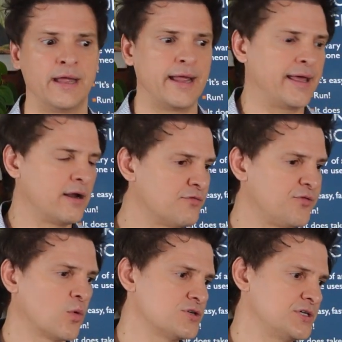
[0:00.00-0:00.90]
And
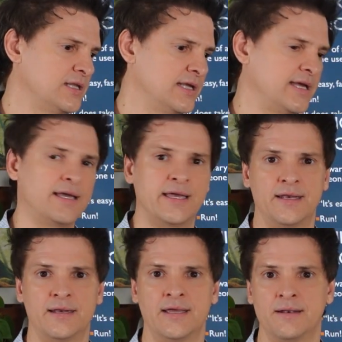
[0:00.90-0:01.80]
unfortunately,
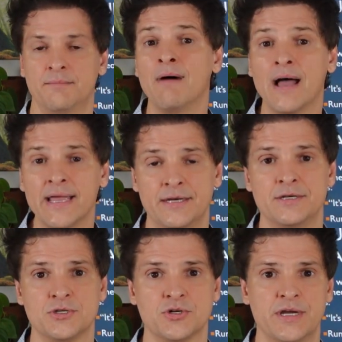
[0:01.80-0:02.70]
in my
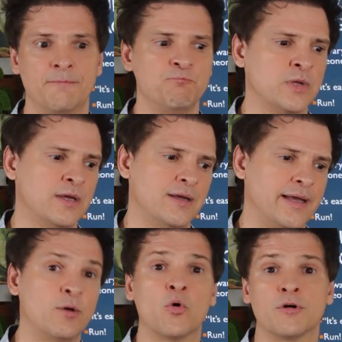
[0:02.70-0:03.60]
industry,
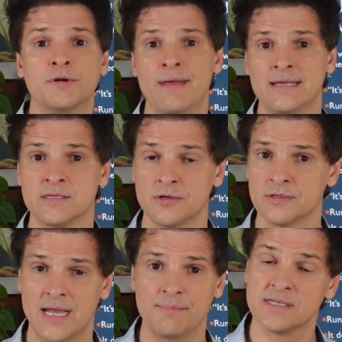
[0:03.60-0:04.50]
in order to make certain
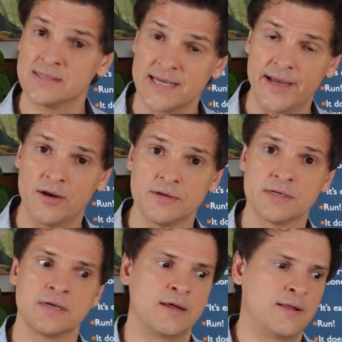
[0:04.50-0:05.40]
types of
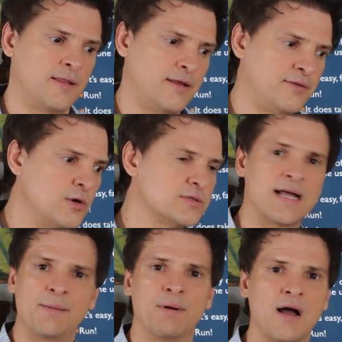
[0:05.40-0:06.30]
sales, those
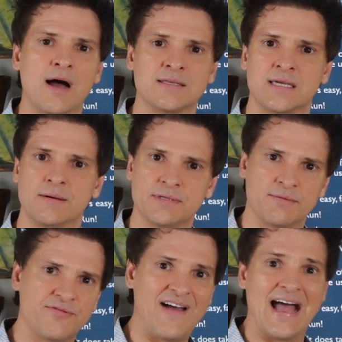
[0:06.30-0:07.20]
type of concepts
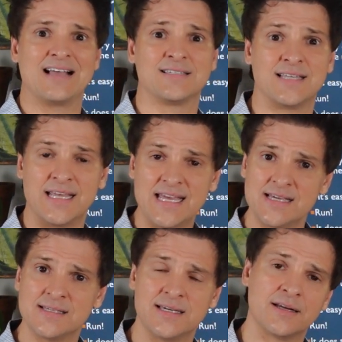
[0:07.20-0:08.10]
of fast and
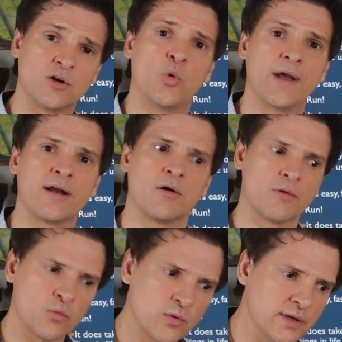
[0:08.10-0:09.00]
easy and quick are
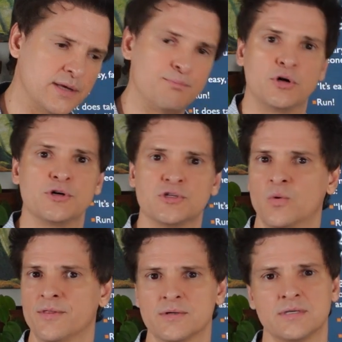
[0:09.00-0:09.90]
really pushed,
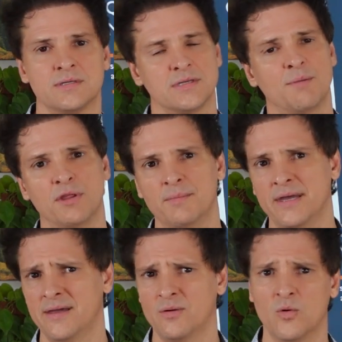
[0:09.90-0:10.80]
whether it's a
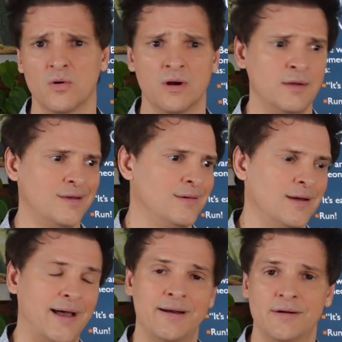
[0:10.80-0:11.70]
supplement or,
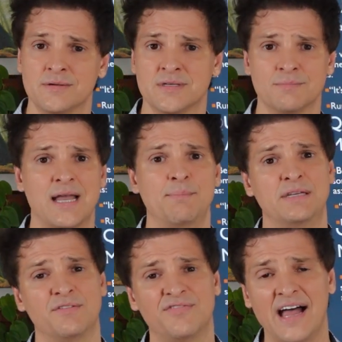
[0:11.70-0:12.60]
I don't know, some type of
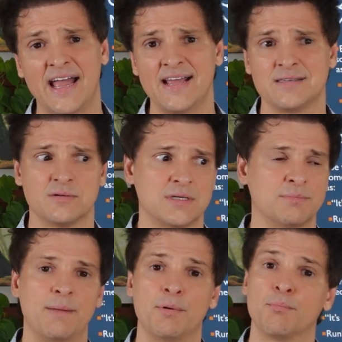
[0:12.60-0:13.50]
device or some
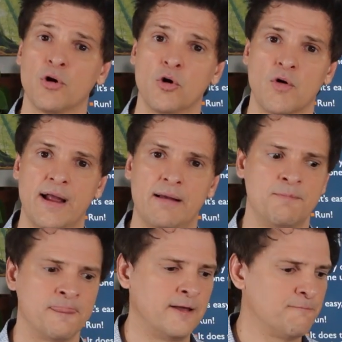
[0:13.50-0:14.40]
type of program.
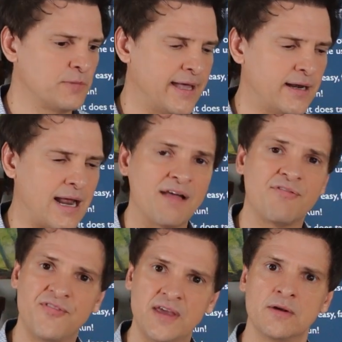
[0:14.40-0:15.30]
And I
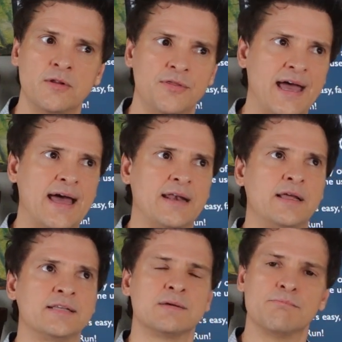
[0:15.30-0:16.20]
feel that
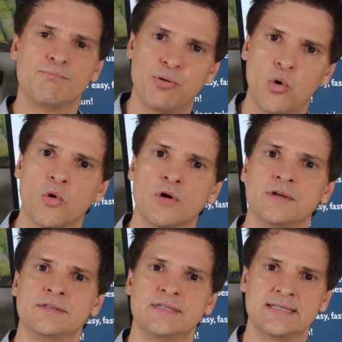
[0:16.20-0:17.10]
it's
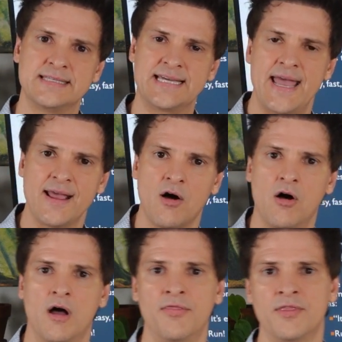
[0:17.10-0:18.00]
important to take
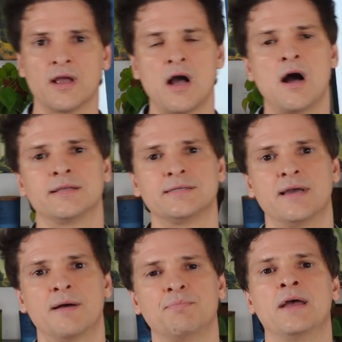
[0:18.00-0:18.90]
on the
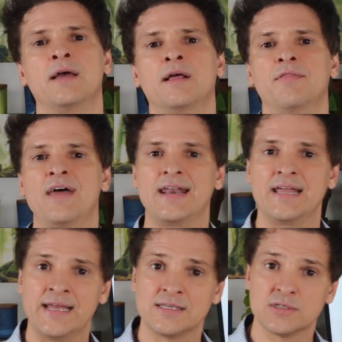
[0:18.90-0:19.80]
concept that
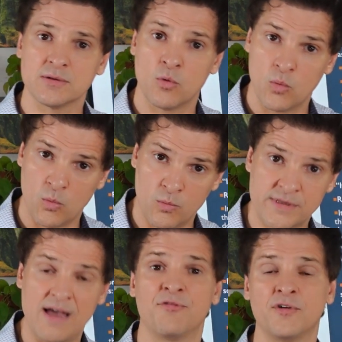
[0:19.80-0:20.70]
it's
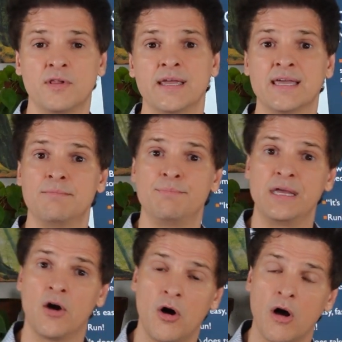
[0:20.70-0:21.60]
definitely can
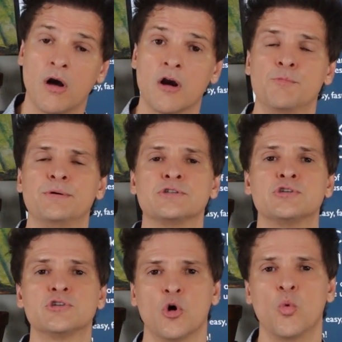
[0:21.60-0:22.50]
be hard, but
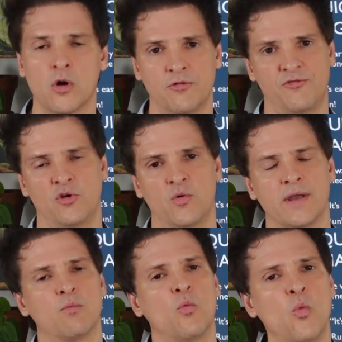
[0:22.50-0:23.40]
so worth doing.
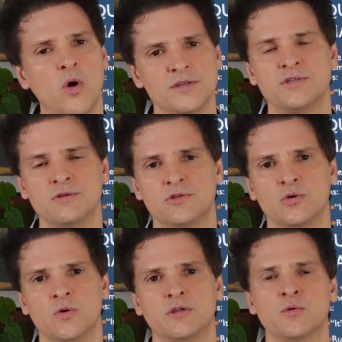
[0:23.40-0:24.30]
And once you
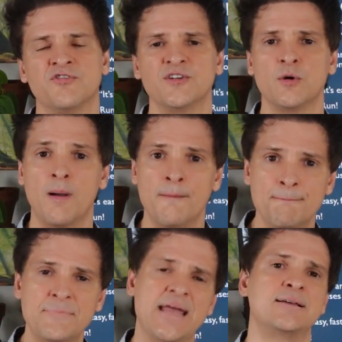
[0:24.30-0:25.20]
do it, you'll feel
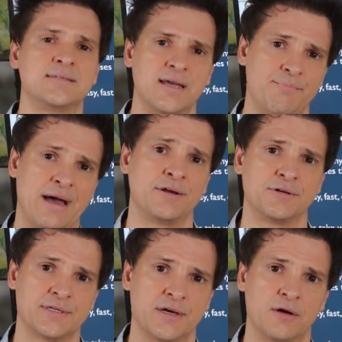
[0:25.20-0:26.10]
amazing about
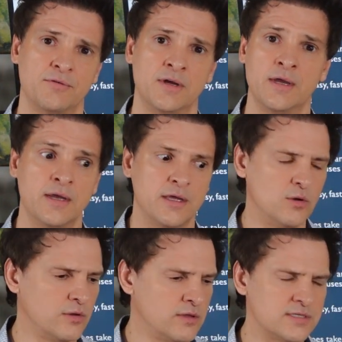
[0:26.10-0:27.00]
yourself.
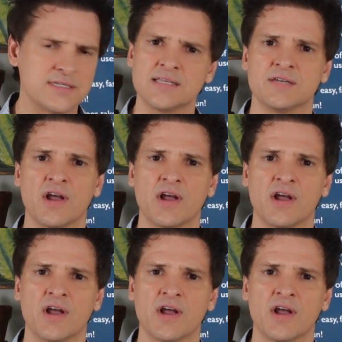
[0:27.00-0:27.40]
The sense of